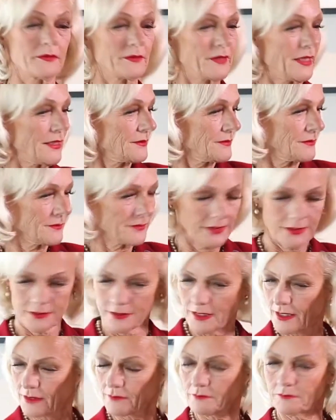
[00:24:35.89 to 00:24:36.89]
that did
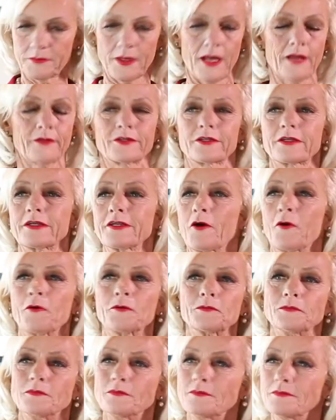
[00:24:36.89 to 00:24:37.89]
not bother her at all.
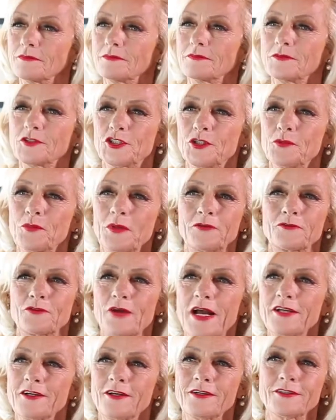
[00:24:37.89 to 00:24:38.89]
She went
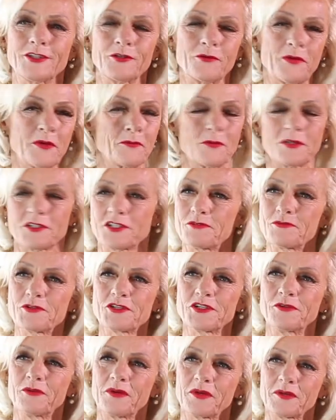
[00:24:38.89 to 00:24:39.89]
right on doing what she was
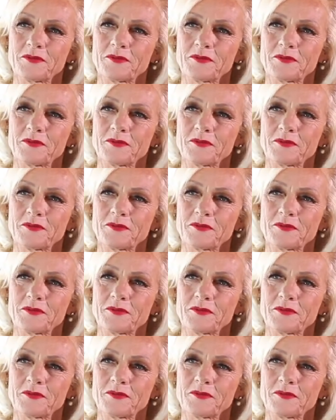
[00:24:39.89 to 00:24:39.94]
doing.